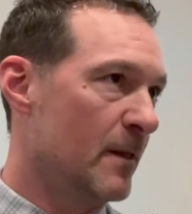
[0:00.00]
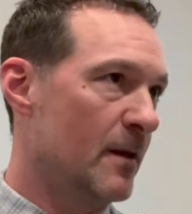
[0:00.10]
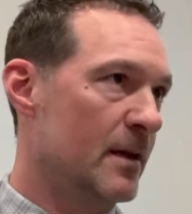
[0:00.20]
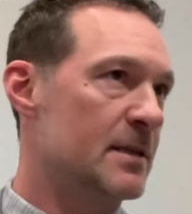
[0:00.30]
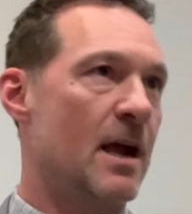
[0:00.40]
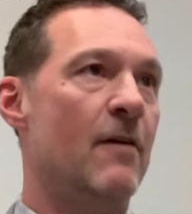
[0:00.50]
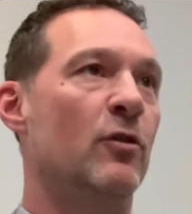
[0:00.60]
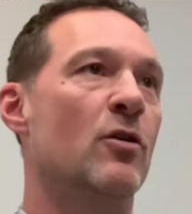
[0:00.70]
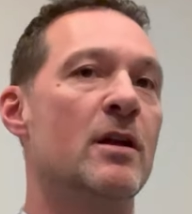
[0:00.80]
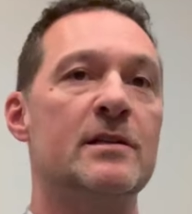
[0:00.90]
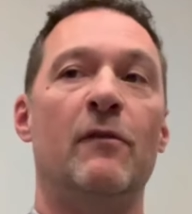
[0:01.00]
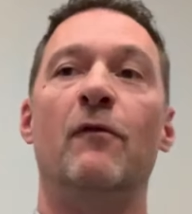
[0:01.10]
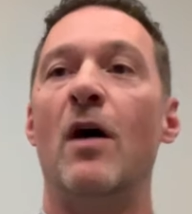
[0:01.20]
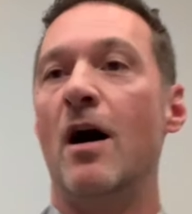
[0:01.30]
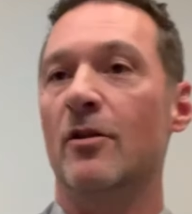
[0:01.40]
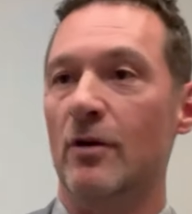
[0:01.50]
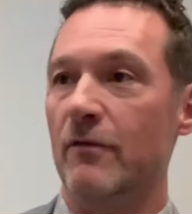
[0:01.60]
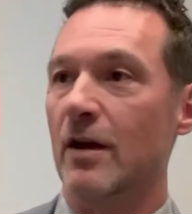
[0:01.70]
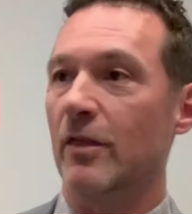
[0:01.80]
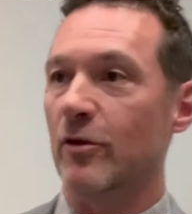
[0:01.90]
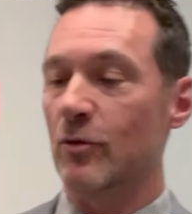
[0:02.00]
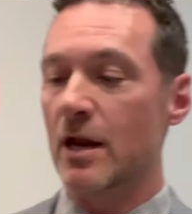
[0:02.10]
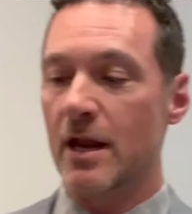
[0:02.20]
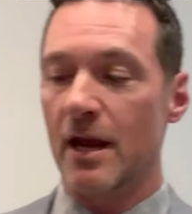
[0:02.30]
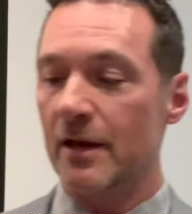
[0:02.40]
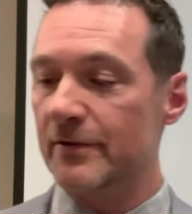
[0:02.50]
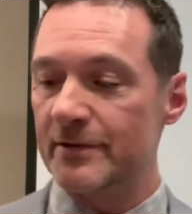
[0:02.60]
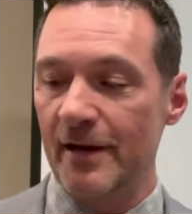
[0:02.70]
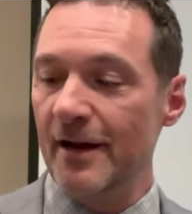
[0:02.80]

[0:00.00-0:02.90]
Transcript: It's like I've learned as a father, I've got three kids.